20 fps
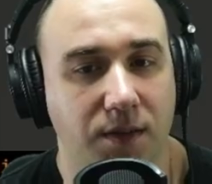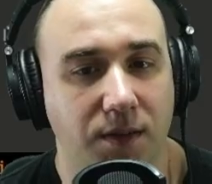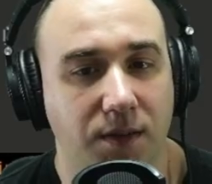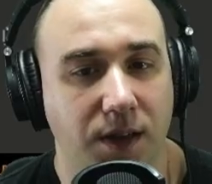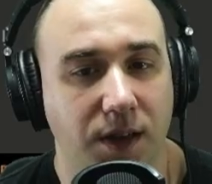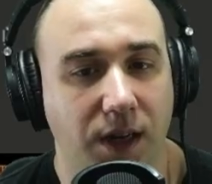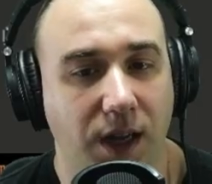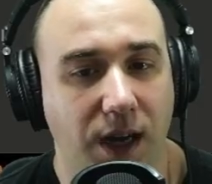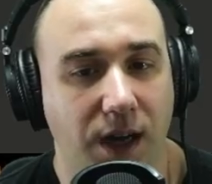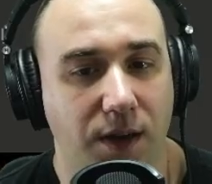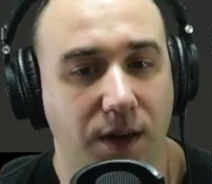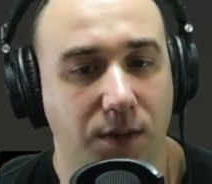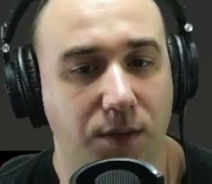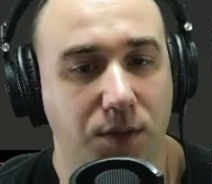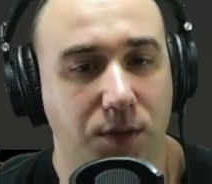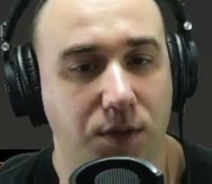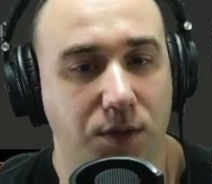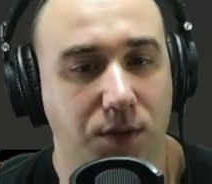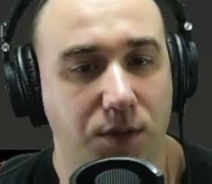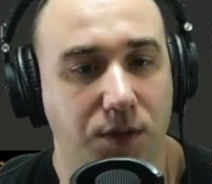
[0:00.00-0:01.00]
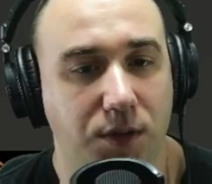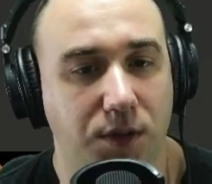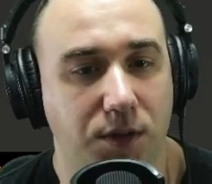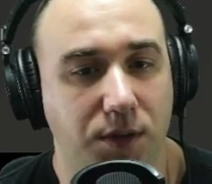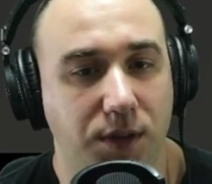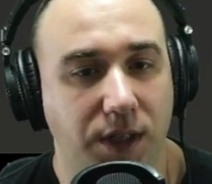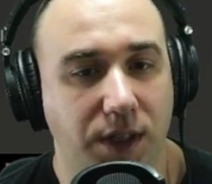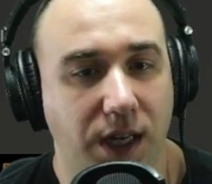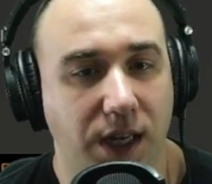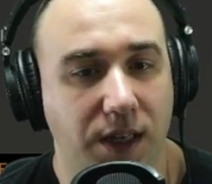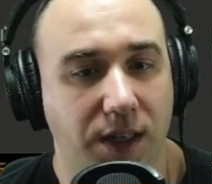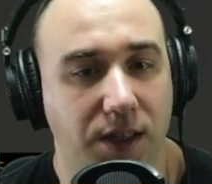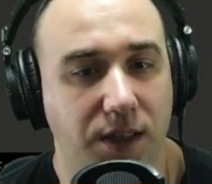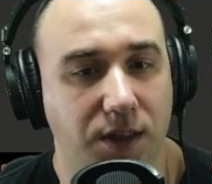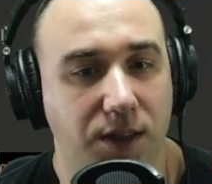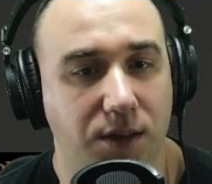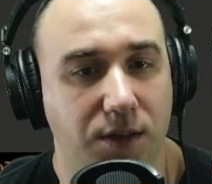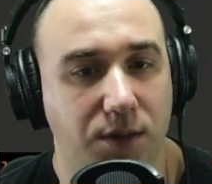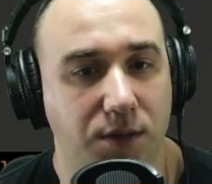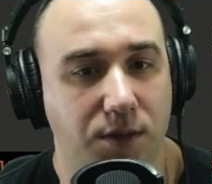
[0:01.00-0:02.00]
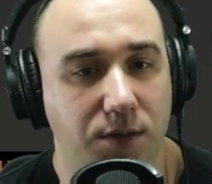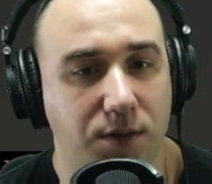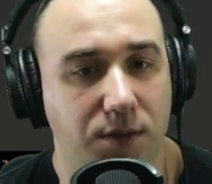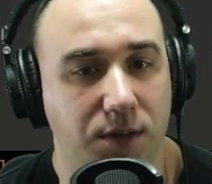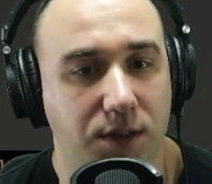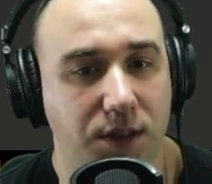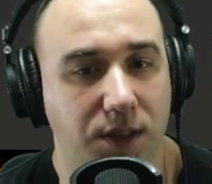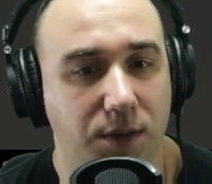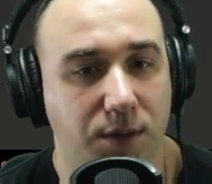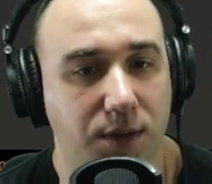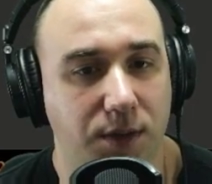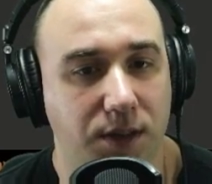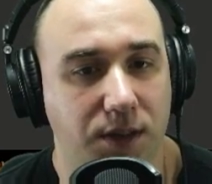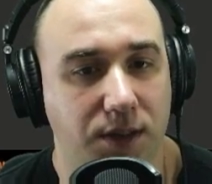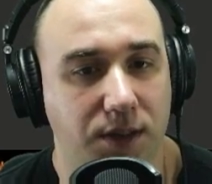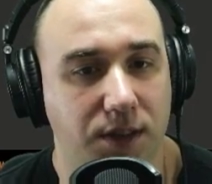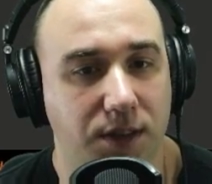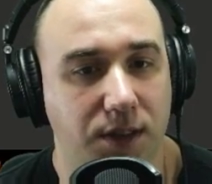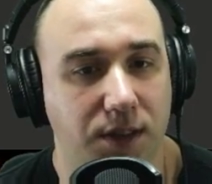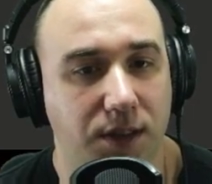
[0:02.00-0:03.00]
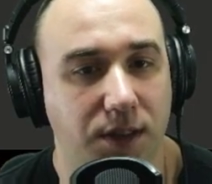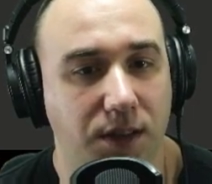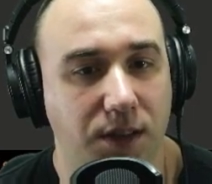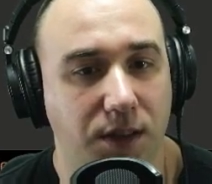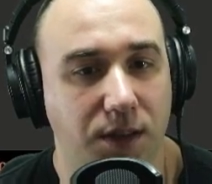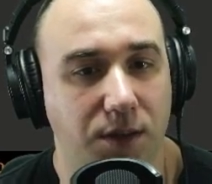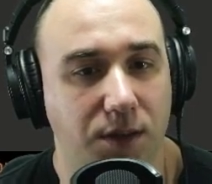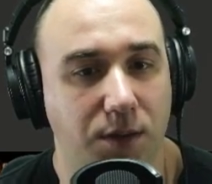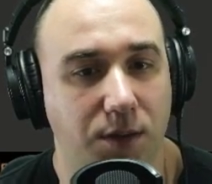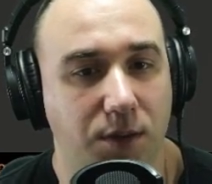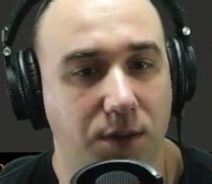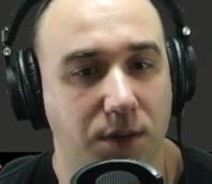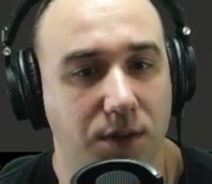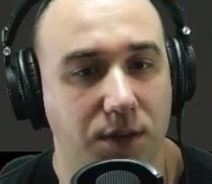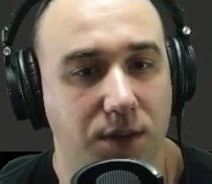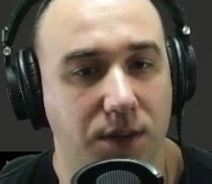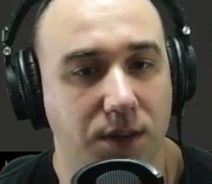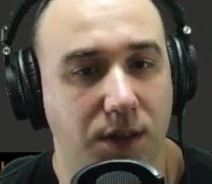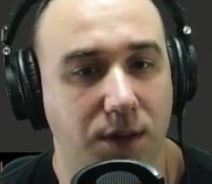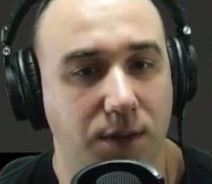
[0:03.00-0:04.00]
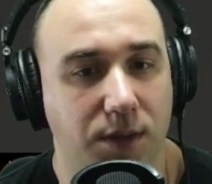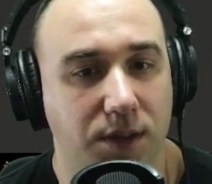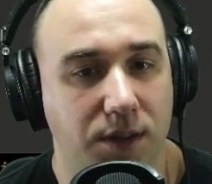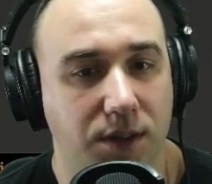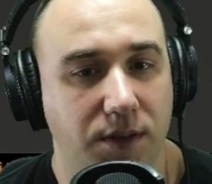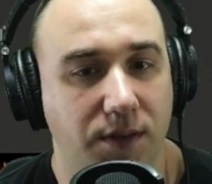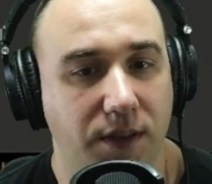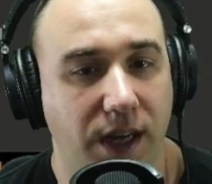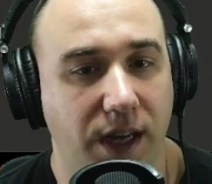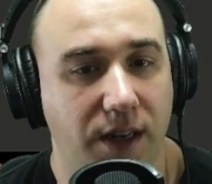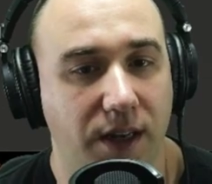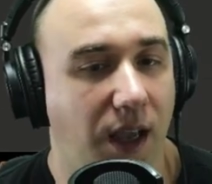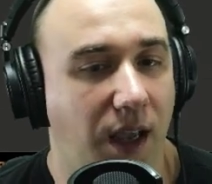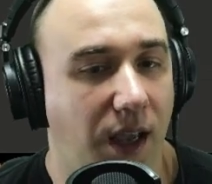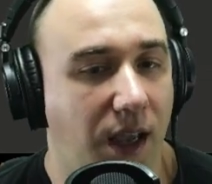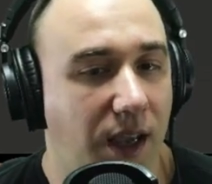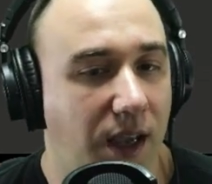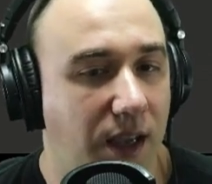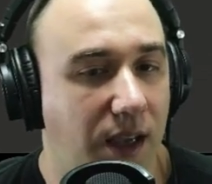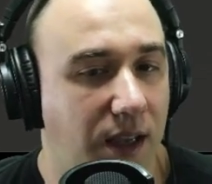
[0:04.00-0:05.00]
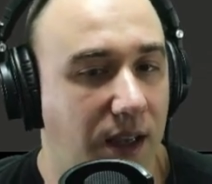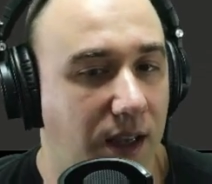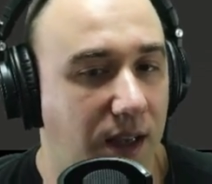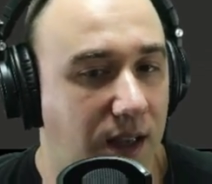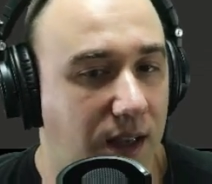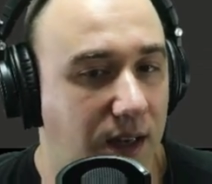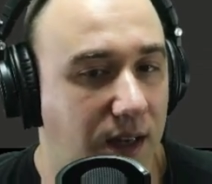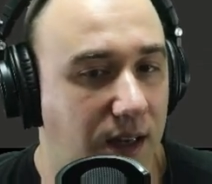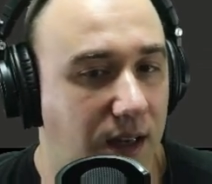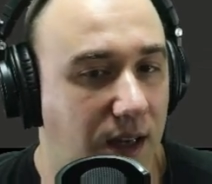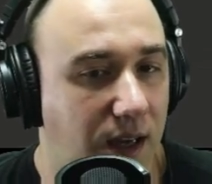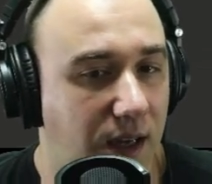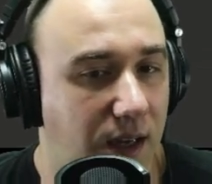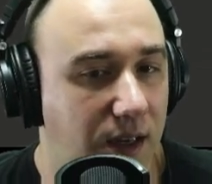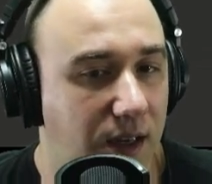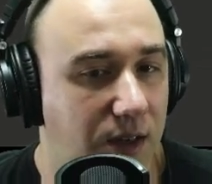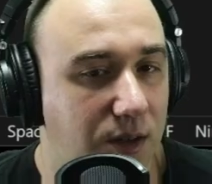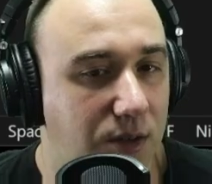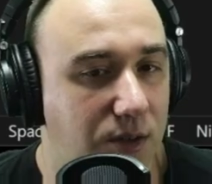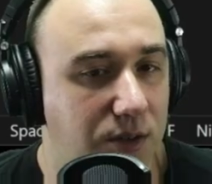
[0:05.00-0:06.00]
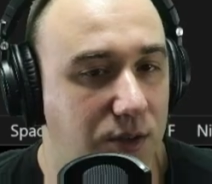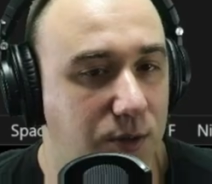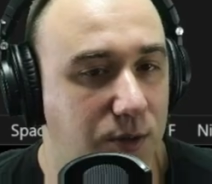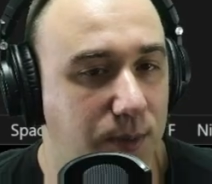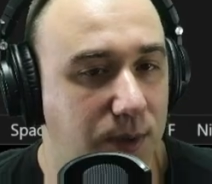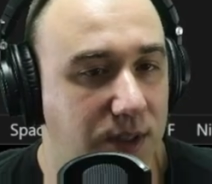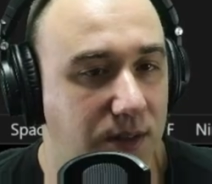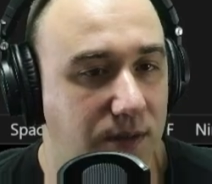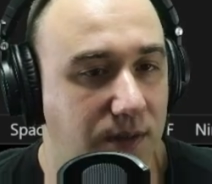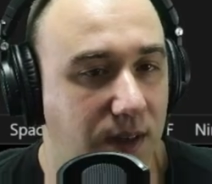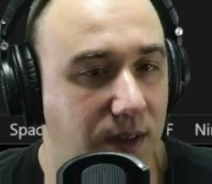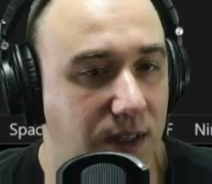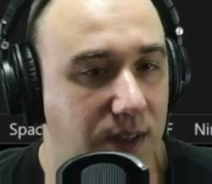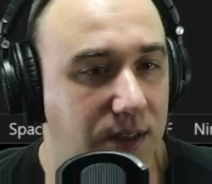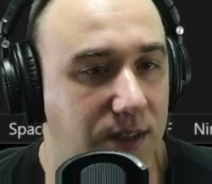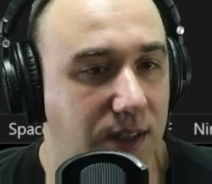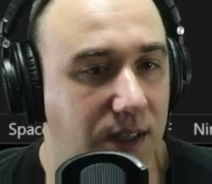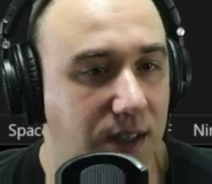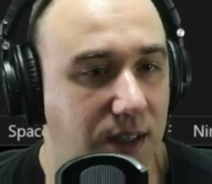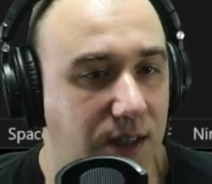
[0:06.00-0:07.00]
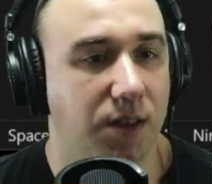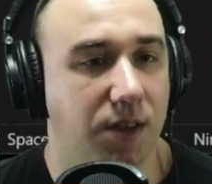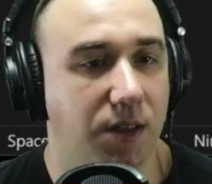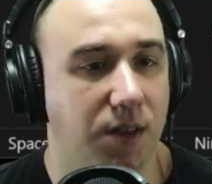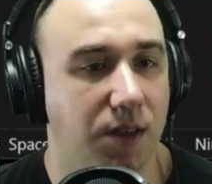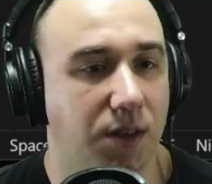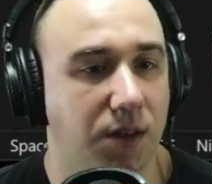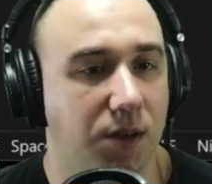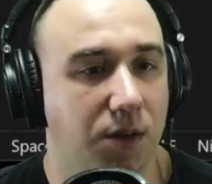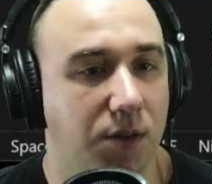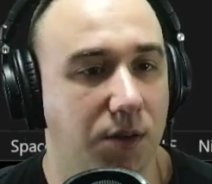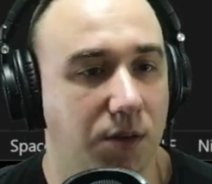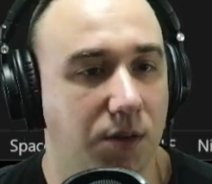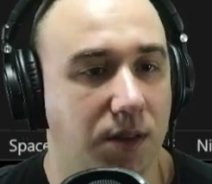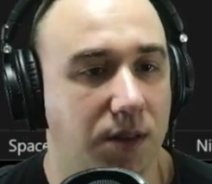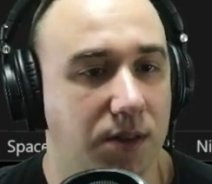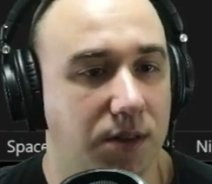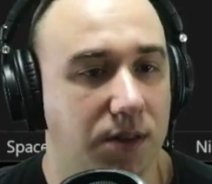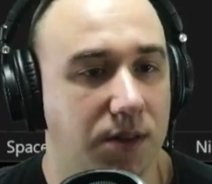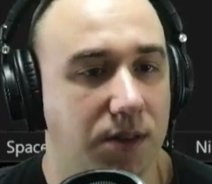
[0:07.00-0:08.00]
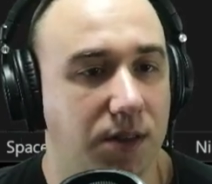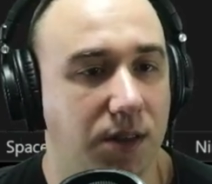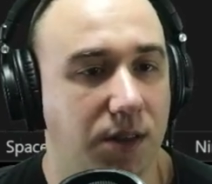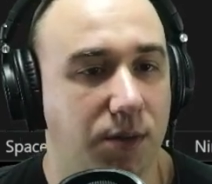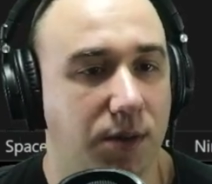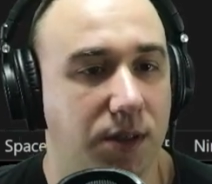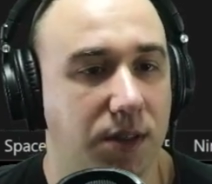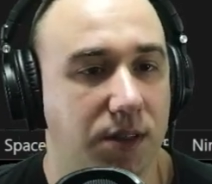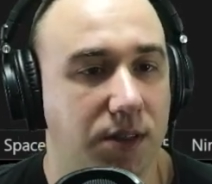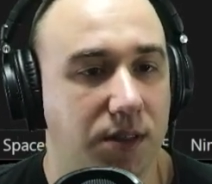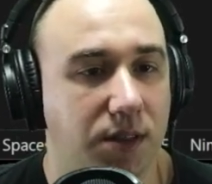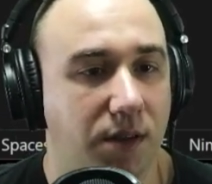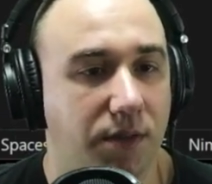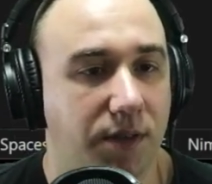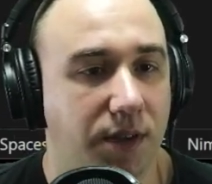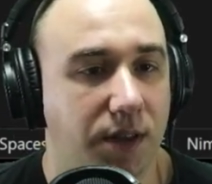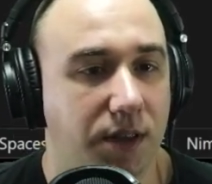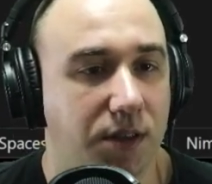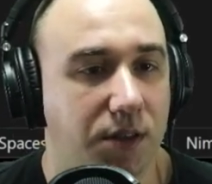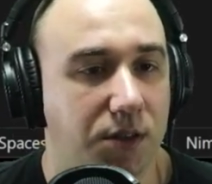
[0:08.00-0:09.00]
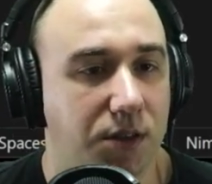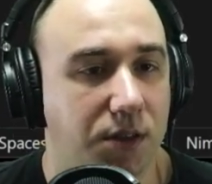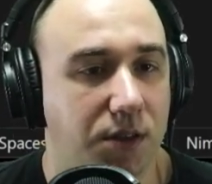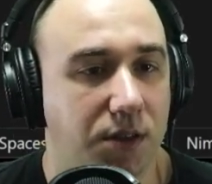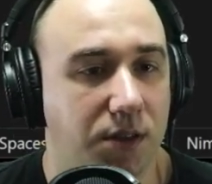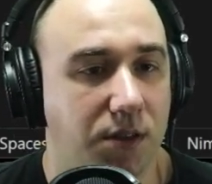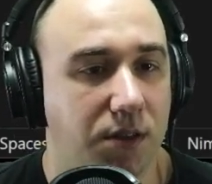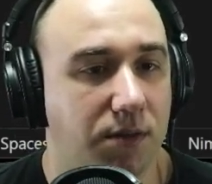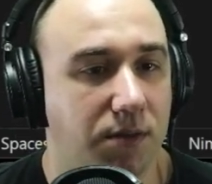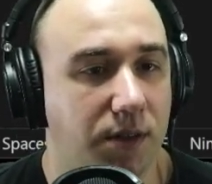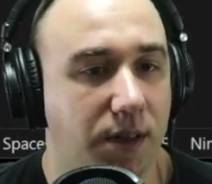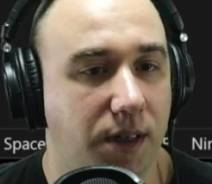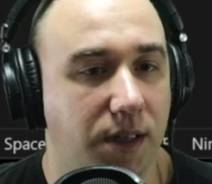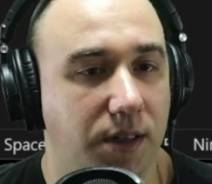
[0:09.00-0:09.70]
Right, how did you create the new sequence? New sequence of that. And I couldn't specify this thing. New sequence of integer, right?